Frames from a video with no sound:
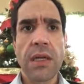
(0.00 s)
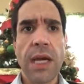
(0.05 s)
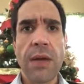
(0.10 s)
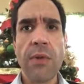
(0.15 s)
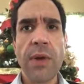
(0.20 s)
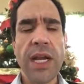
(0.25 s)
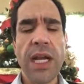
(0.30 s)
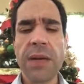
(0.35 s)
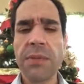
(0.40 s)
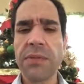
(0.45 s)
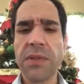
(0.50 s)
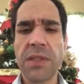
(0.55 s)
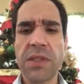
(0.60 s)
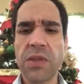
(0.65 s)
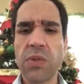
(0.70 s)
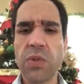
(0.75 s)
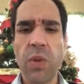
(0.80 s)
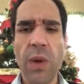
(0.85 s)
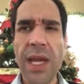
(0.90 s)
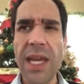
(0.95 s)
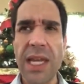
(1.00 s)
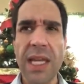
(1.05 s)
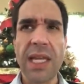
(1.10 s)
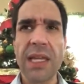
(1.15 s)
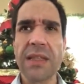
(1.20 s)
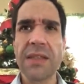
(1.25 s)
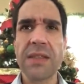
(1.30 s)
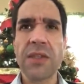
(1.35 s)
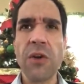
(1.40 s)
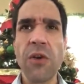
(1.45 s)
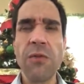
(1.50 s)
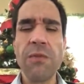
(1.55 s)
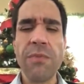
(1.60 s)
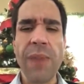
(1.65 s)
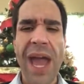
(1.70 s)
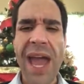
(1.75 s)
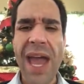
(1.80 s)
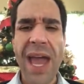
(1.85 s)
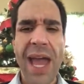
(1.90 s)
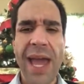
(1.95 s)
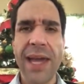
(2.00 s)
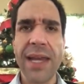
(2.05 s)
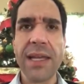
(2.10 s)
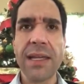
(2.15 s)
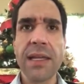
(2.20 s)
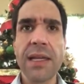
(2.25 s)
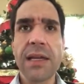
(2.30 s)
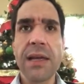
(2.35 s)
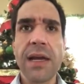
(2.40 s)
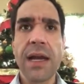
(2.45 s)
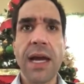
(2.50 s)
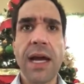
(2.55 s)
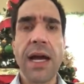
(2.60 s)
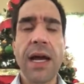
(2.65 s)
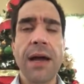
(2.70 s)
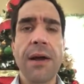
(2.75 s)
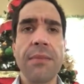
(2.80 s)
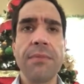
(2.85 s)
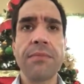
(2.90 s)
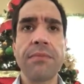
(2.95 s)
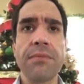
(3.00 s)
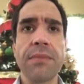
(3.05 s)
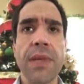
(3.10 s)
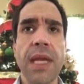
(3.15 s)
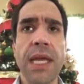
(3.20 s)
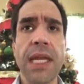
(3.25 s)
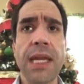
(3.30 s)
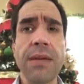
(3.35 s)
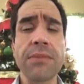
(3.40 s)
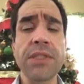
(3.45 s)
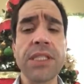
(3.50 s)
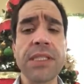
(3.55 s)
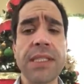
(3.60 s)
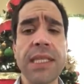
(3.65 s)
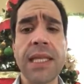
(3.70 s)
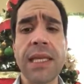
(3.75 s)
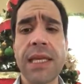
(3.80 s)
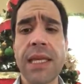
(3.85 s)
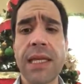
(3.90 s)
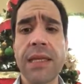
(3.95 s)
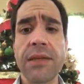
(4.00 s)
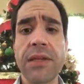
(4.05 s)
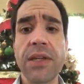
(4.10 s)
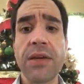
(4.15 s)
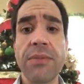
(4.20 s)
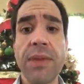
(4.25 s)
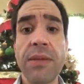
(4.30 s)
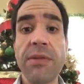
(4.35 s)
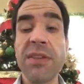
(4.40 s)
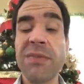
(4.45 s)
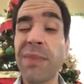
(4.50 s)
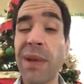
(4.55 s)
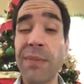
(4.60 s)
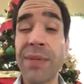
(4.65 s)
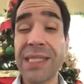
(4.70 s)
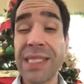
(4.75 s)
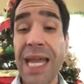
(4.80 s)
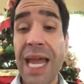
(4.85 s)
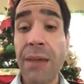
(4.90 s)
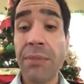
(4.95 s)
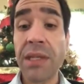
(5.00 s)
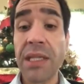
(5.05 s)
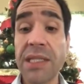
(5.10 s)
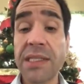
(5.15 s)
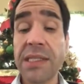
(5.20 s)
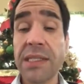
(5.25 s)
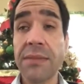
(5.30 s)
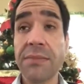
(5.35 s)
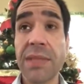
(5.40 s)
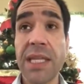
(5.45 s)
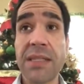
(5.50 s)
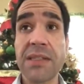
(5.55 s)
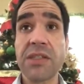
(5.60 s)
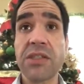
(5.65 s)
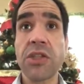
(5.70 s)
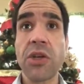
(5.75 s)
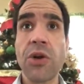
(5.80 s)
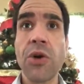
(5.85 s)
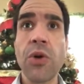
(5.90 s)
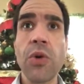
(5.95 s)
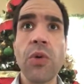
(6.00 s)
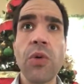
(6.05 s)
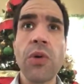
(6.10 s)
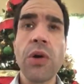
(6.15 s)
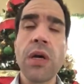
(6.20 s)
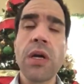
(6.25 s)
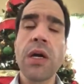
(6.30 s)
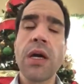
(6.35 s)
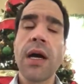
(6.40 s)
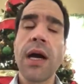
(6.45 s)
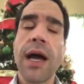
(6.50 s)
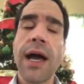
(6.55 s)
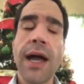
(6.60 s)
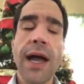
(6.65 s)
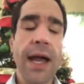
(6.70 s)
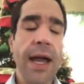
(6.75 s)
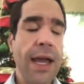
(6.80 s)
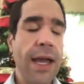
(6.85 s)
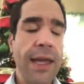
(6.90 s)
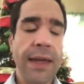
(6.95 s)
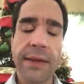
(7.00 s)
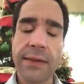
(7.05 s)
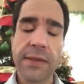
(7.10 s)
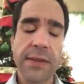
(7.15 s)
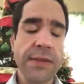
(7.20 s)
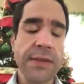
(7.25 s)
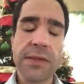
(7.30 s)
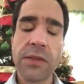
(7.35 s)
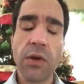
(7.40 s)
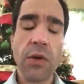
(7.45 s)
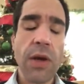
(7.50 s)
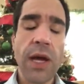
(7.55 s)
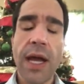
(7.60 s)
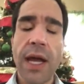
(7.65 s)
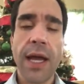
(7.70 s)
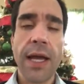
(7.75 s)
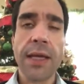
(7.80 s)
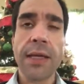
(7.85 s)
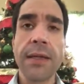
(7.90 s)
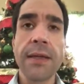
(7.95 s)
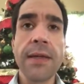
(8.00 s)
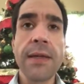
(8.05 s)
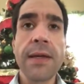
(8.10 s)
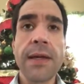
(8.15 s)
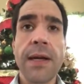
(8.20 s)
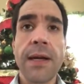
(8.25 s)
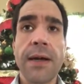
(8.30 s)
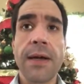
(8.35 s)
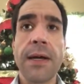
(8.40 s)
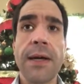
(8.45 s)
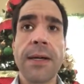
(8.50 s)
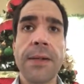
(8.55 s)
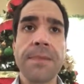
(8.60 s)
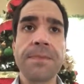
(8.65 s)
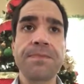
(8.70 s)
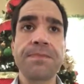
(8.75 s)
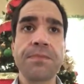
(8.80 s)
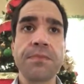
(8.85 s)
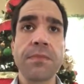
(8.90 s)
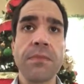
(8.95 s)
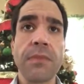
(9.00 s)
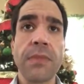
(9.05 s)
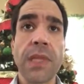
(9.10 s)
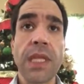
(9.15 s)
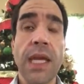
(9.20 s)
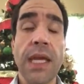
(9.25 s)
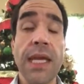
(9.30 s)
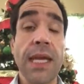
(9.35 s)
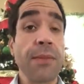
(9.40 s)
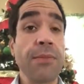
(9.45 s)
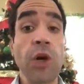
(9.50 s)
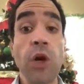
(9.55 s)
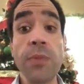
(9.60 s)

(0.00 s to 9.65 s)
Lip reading: I wake up sweaty so bad, and I'm just thinking, maybe it's my metabolism that's so high, just so high. And I'm